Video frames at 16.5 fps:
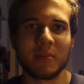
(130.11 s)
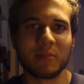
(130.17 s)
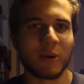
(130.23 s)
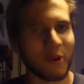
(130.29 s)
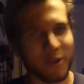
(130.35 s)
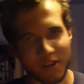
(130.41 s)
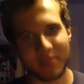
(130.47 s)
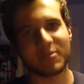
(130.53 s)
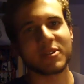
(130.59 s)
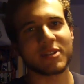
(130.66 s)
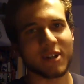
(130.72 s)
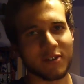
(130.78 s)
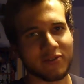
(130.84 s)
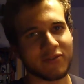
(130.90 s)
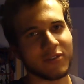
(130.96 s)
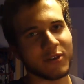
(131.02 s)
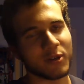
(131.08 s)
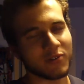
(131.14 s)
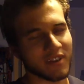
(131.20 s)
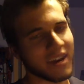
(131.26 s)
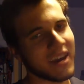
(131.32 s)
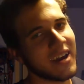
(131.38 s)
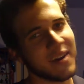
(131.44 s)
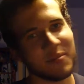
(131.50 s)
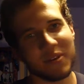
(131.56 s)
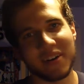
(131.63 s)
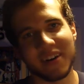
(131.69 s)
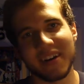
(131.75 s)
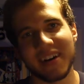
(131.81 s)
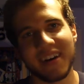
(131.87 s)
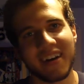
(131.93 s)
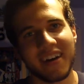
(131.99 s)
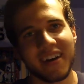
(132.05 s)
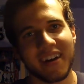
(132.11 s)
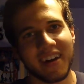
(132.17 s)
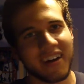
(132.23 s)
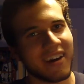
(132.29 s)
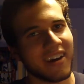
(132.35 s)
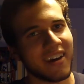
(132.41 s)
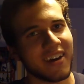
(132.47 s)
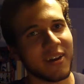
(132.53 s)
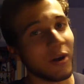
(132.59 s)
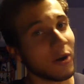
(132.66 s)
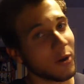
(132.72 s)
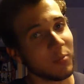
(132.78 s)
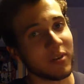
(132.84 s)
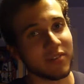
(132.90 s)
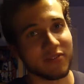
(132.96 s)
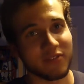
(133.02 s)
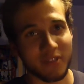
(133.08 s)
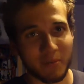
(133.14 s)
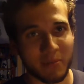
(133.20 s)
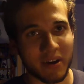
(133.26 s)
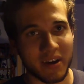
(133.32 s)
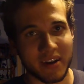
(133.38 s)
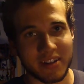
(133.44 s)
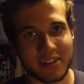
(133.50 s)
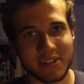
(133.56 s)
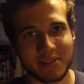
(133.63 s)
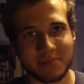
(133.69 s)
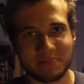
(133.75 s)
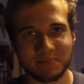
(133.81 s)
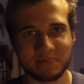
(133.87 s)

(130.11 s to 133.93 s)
putting himself in front of a camera and hoping for the best.